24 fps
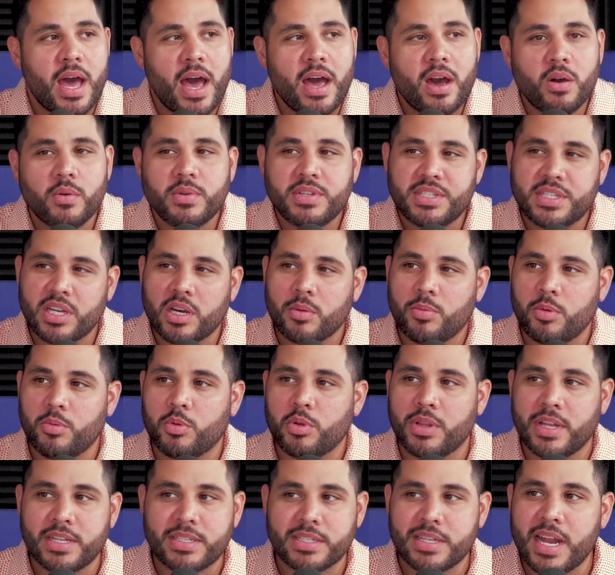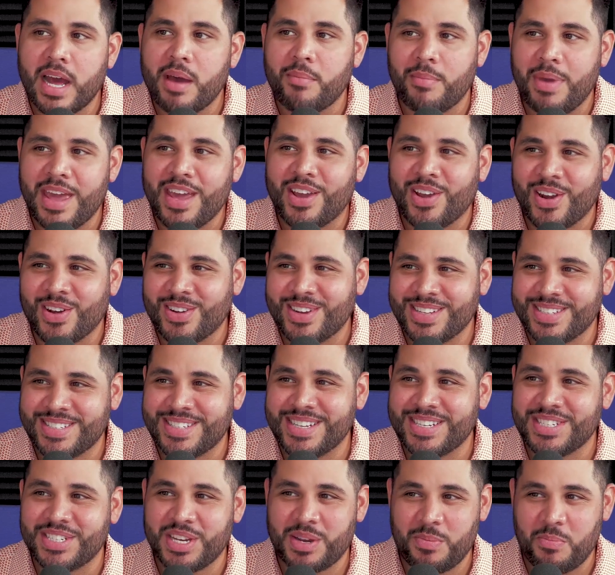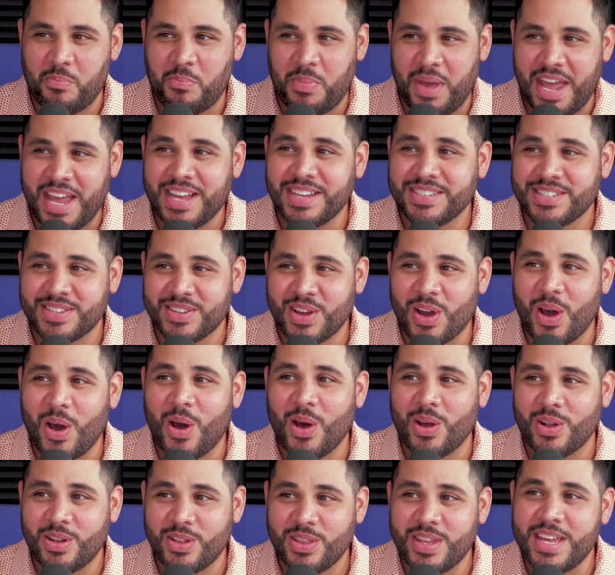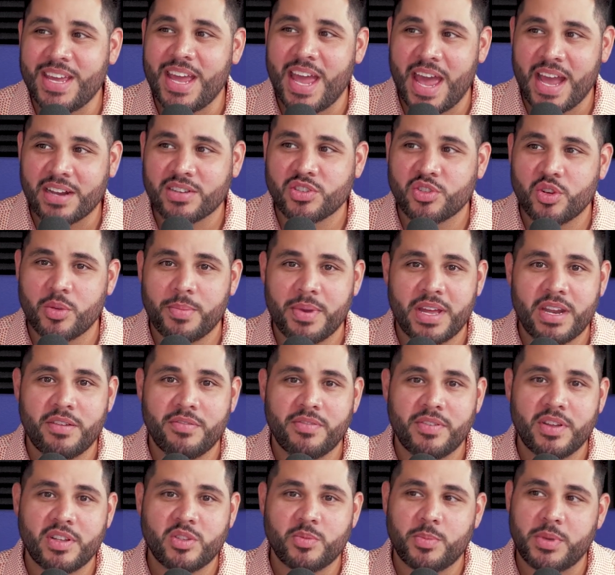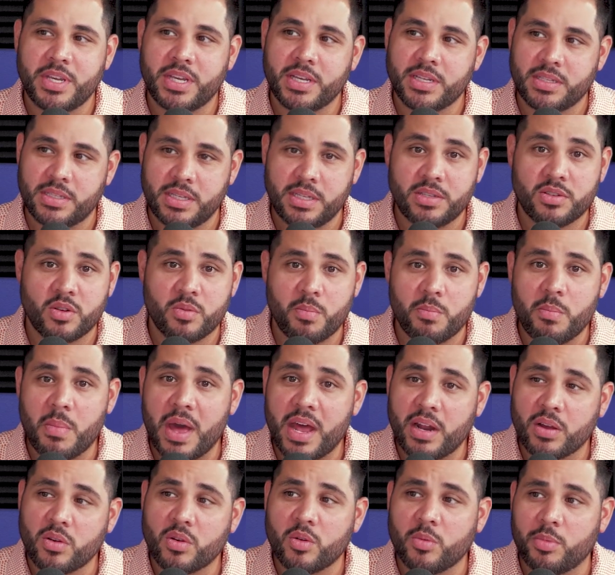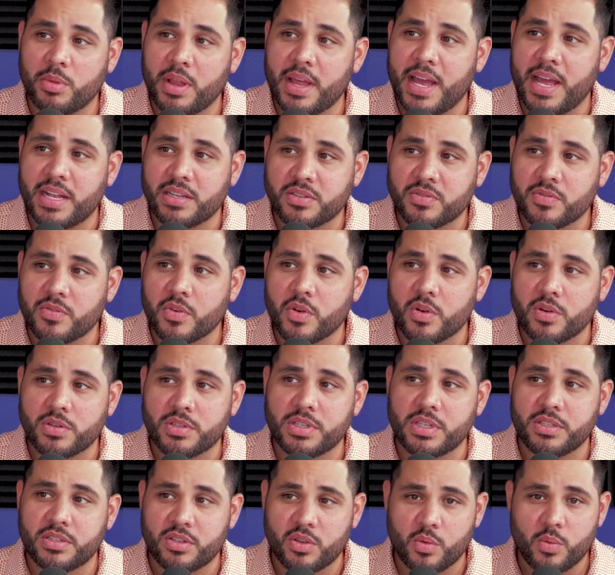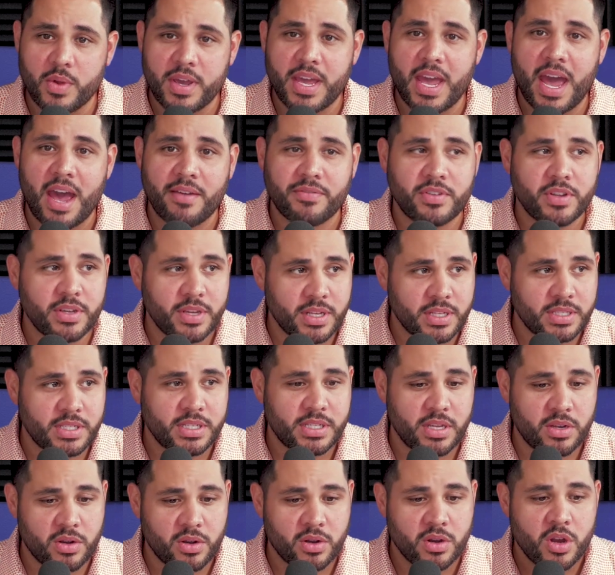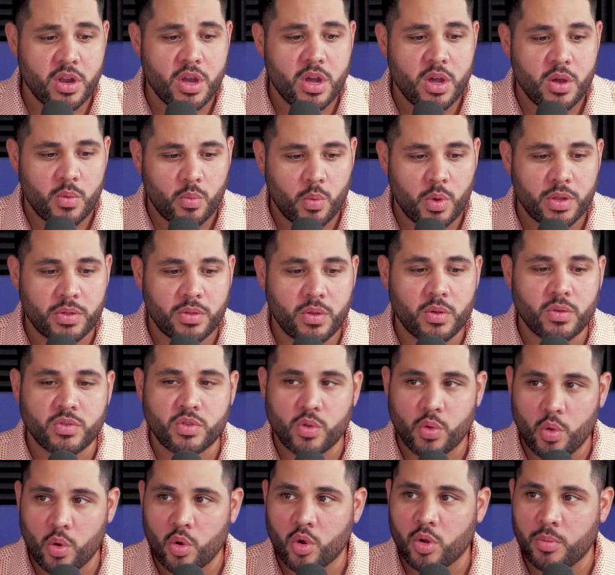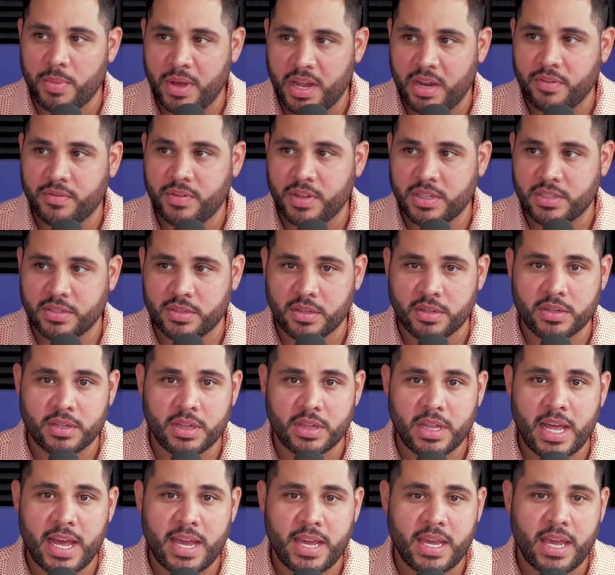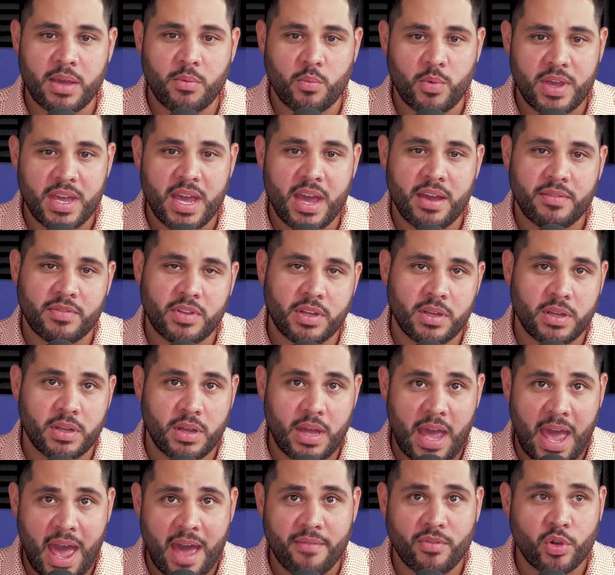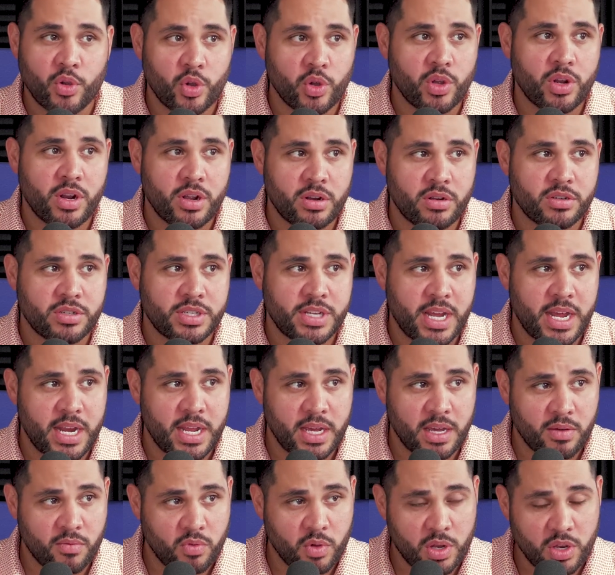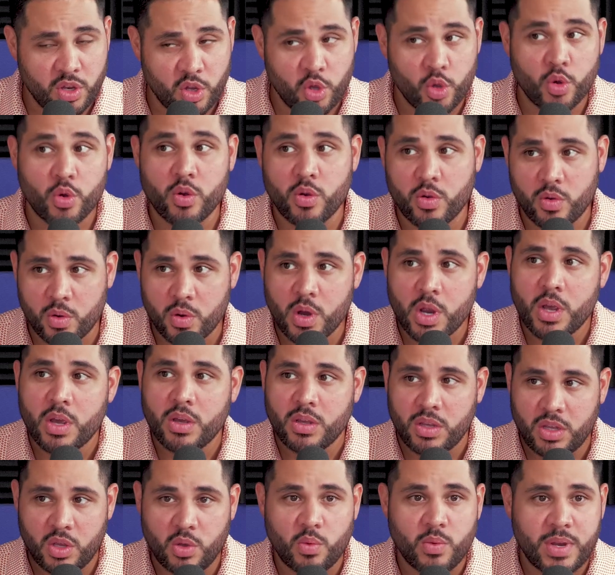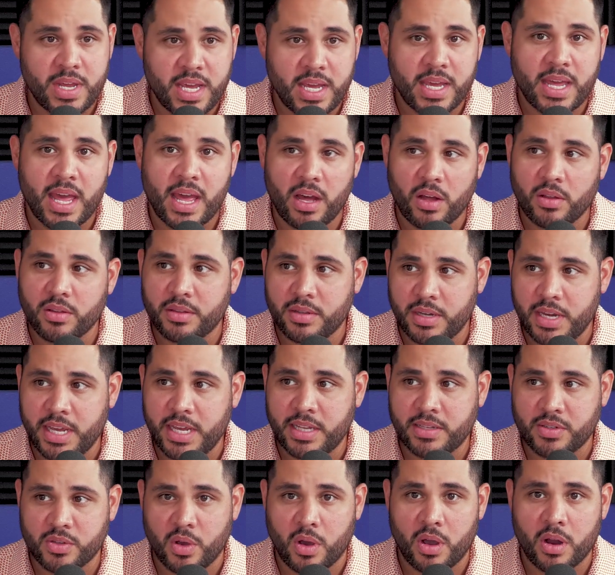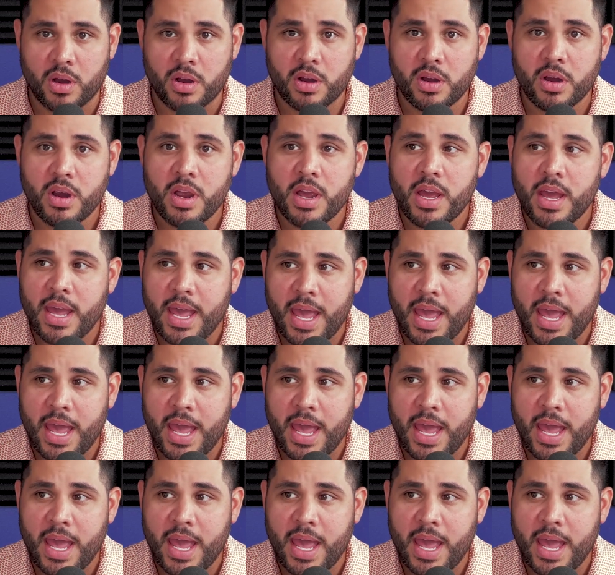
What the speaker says: I always tell people, let's not make our decision based on the extra benefits, because these are medical plans first. And so we have to consider what those core benefits look like, and we have to have a good understanding of what your unique health needs are.